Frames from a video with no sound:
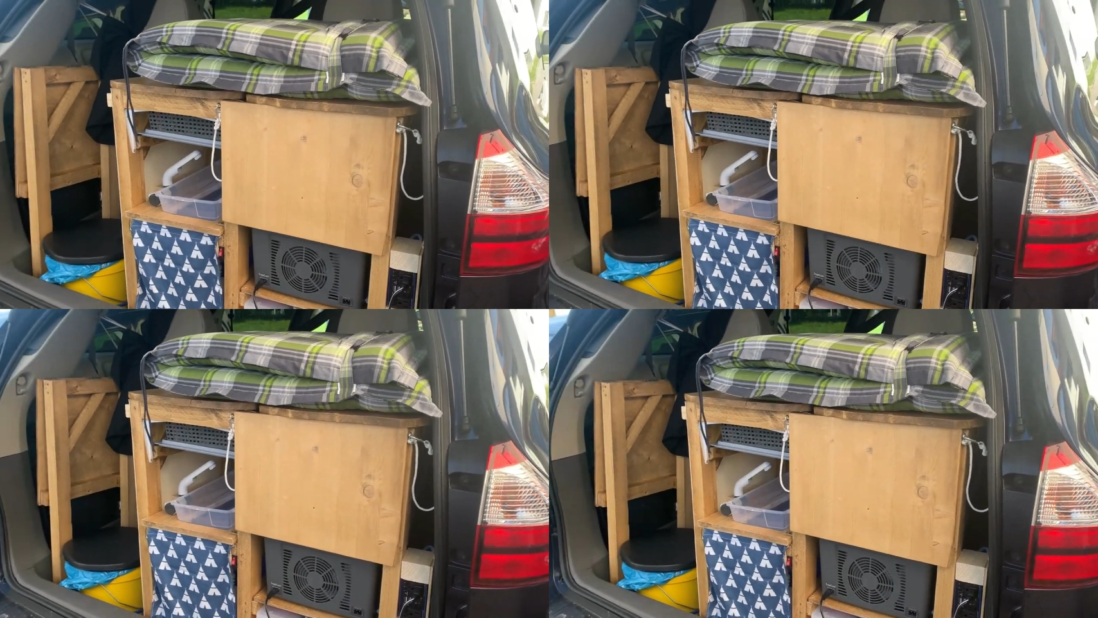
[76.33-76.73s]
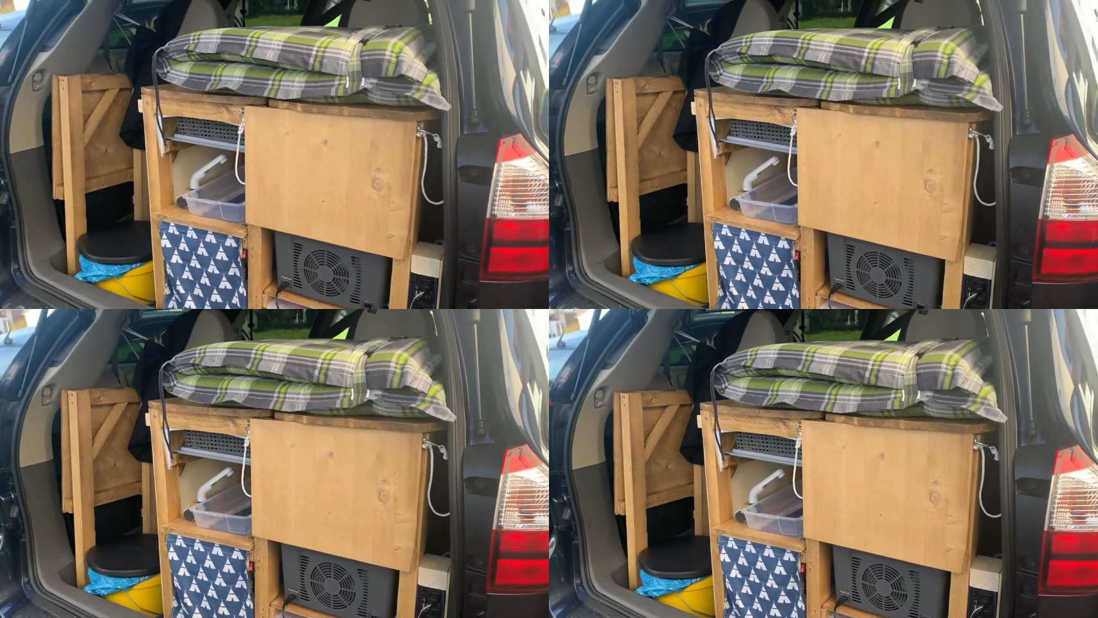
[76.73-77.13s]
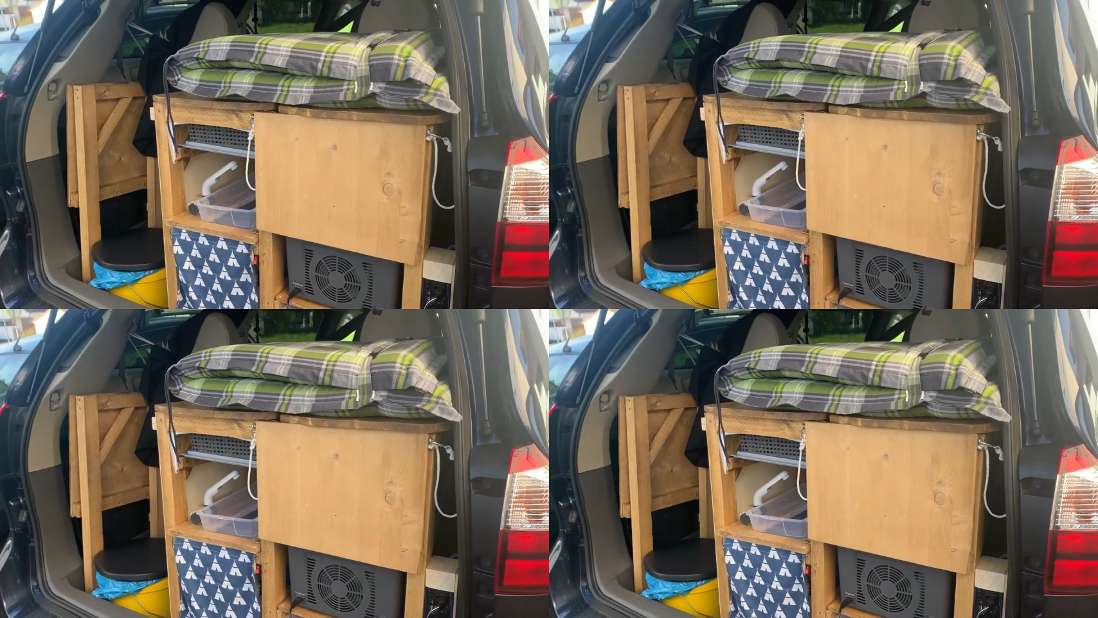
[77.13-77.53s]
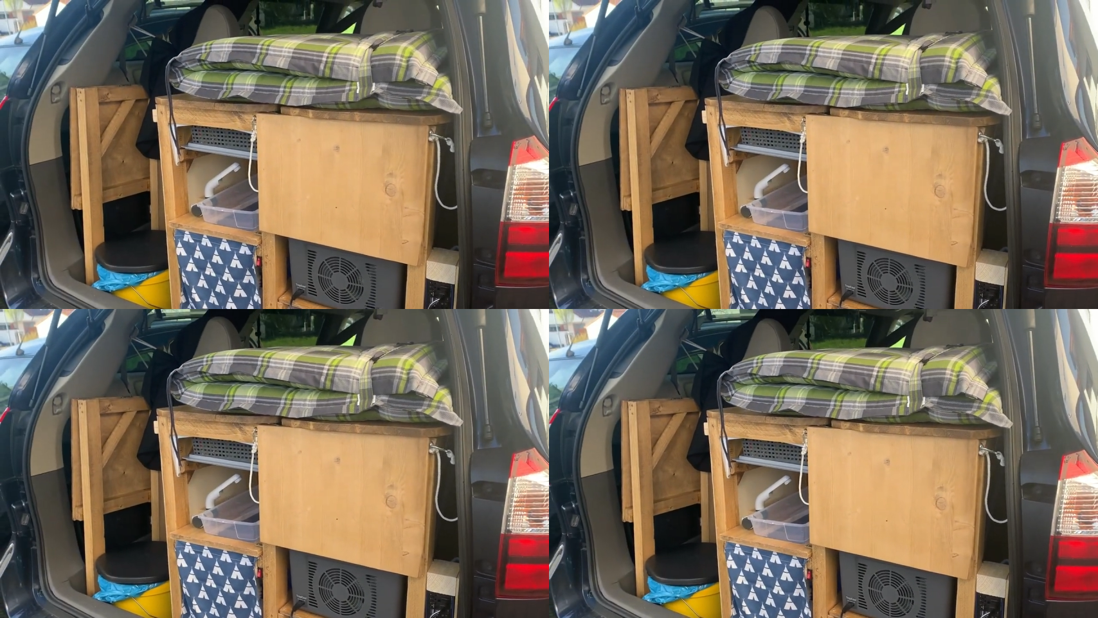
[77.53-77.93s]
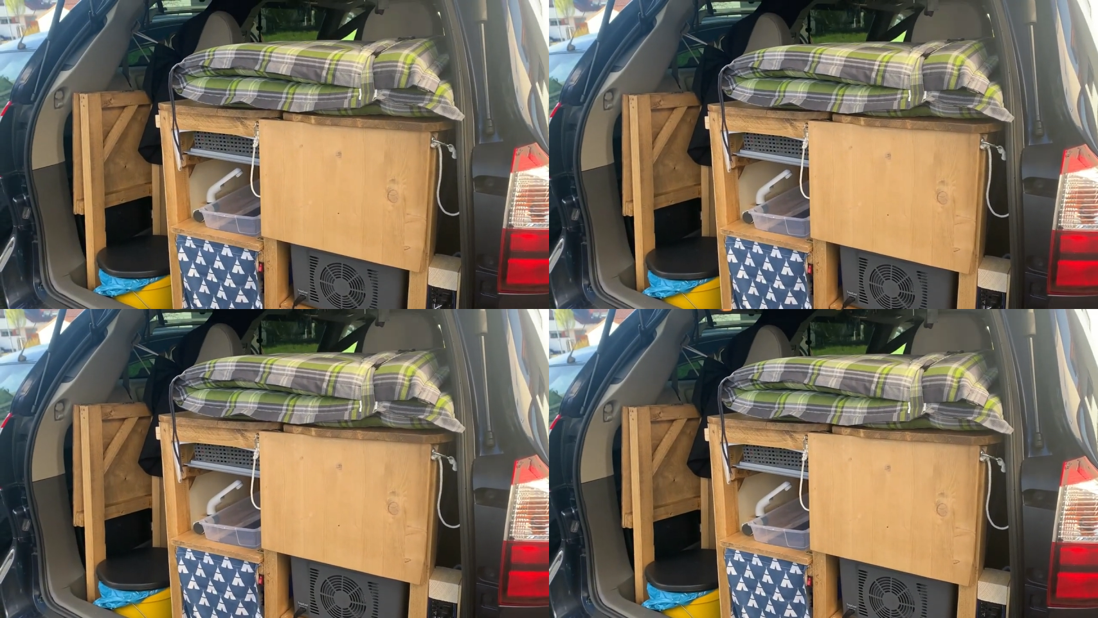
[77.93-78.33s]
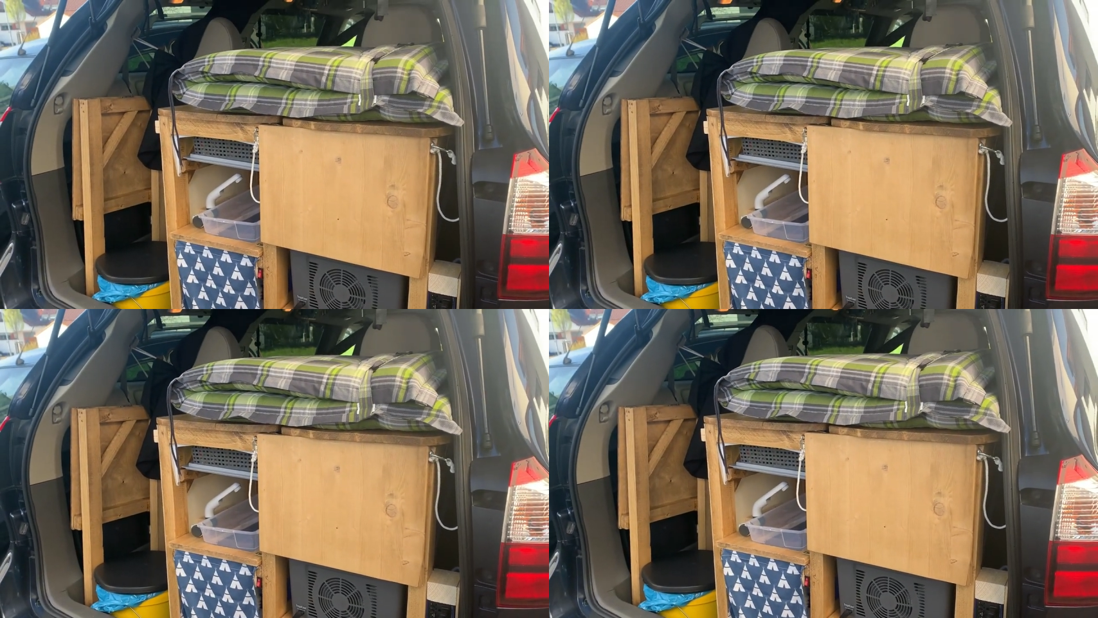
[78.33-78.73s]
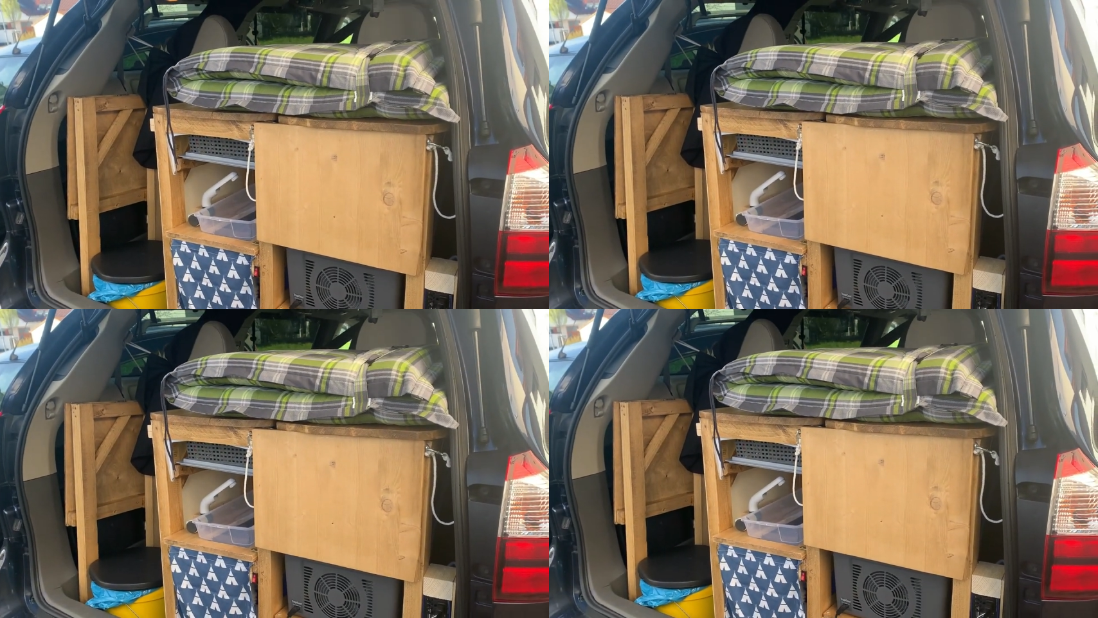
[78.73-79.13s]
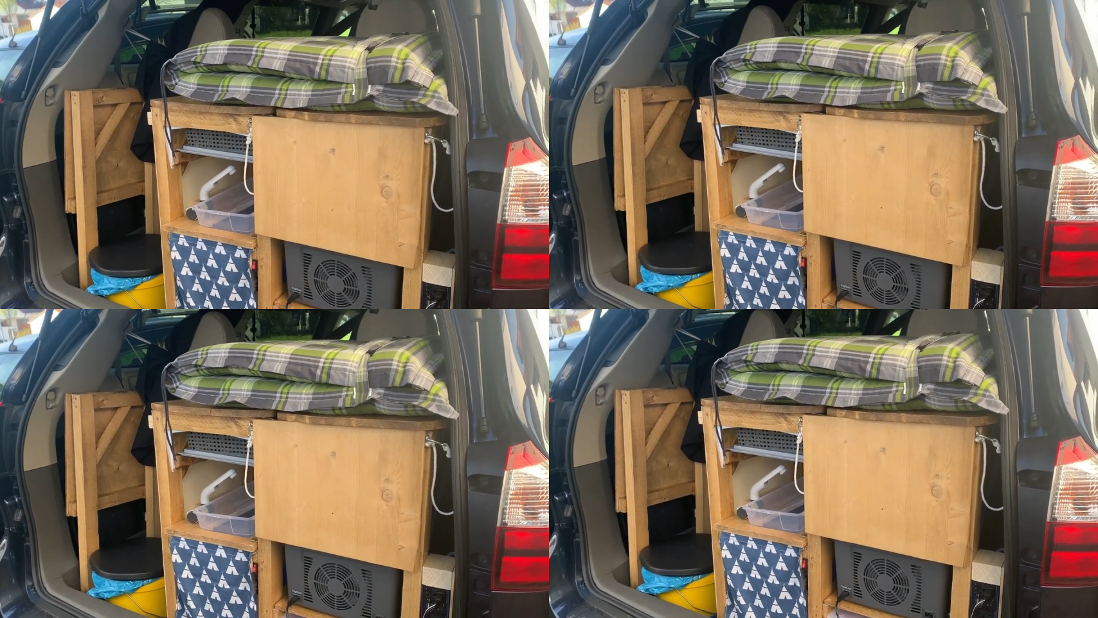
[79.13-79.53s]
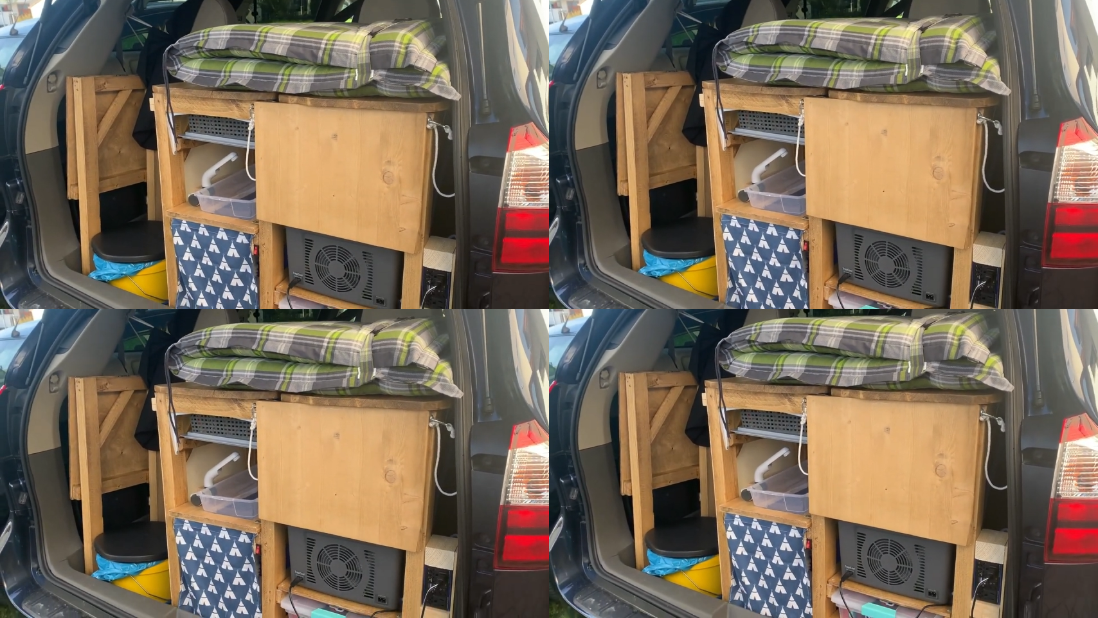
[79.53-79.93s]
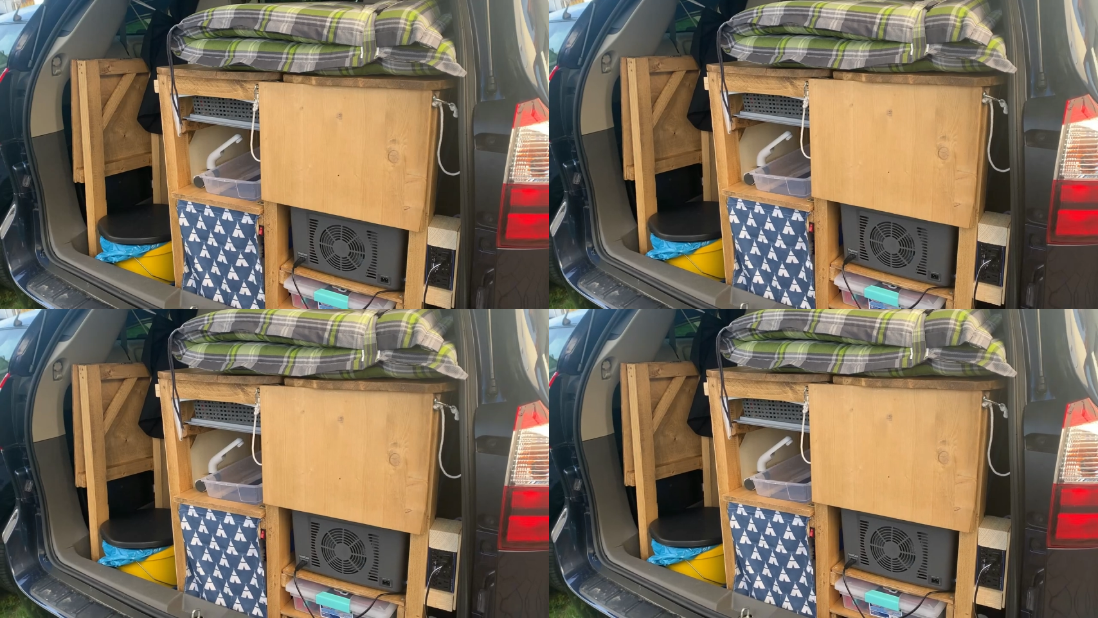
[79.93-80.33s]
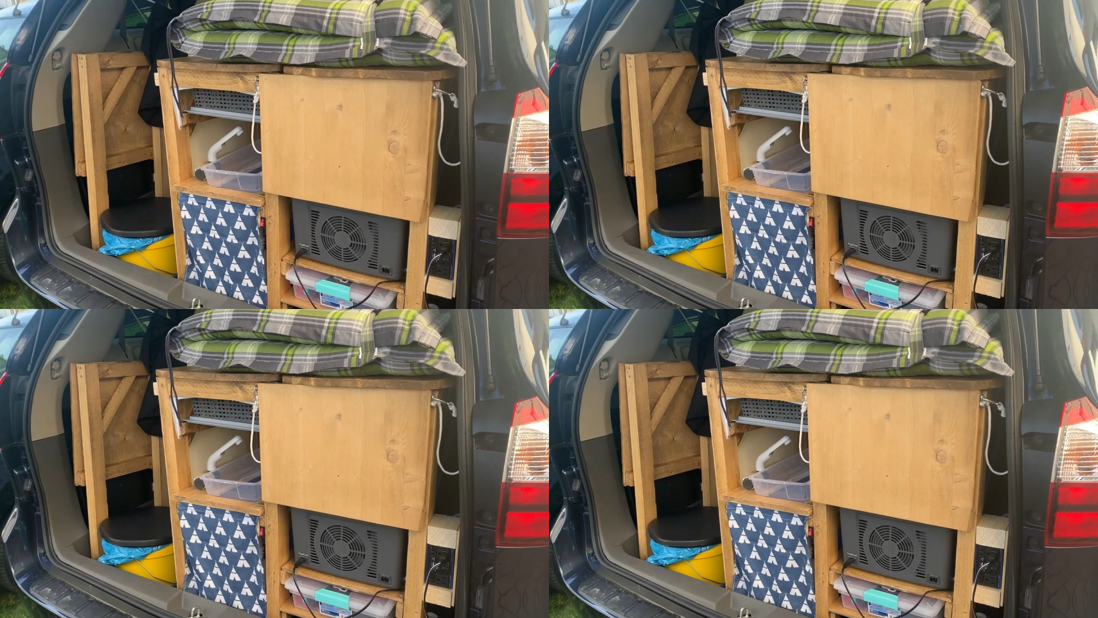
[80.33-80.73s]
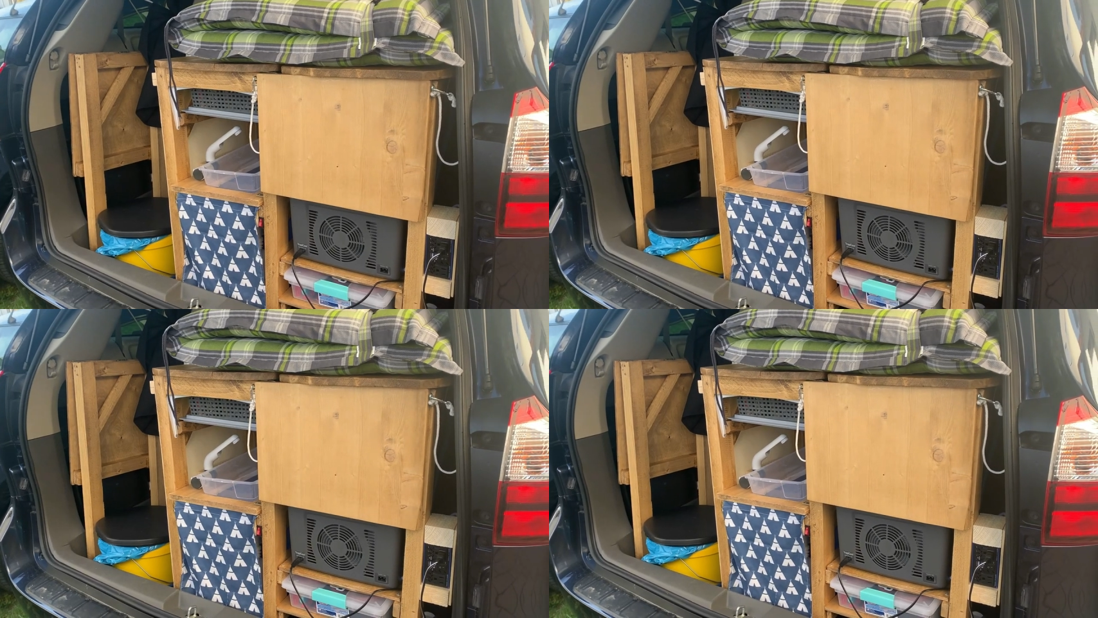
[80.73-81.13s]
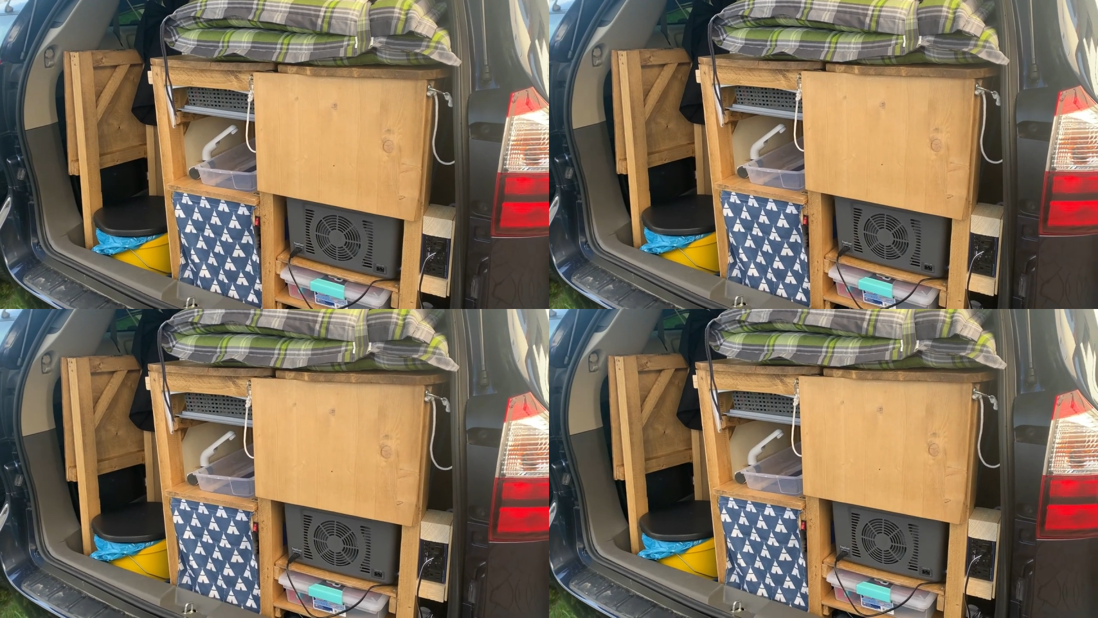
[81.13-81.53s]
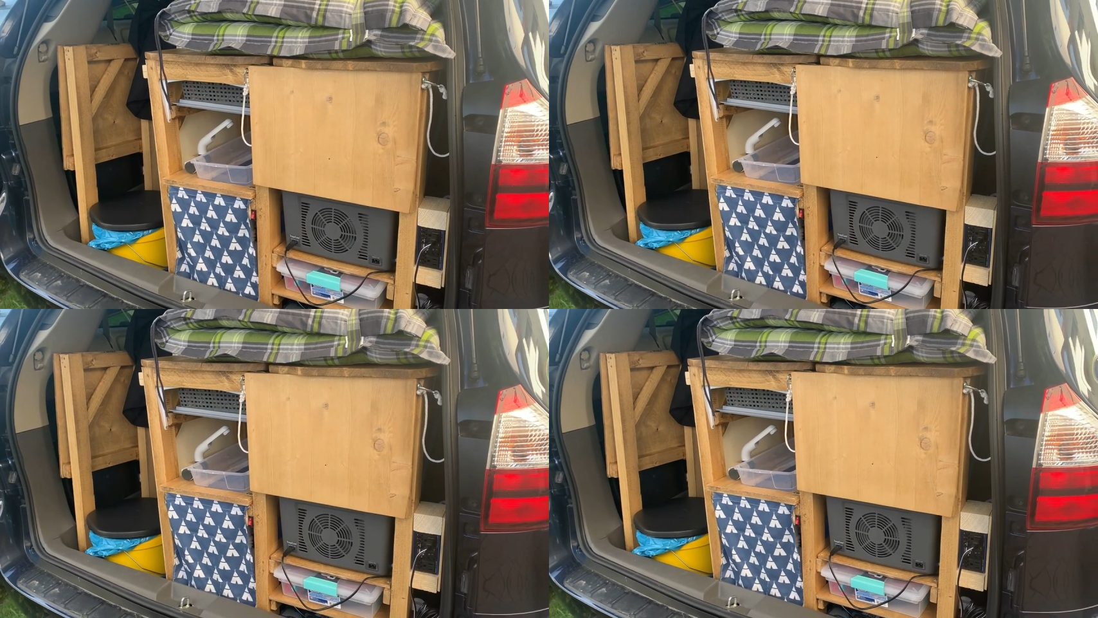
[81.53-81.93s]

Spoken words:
(no speaker visible)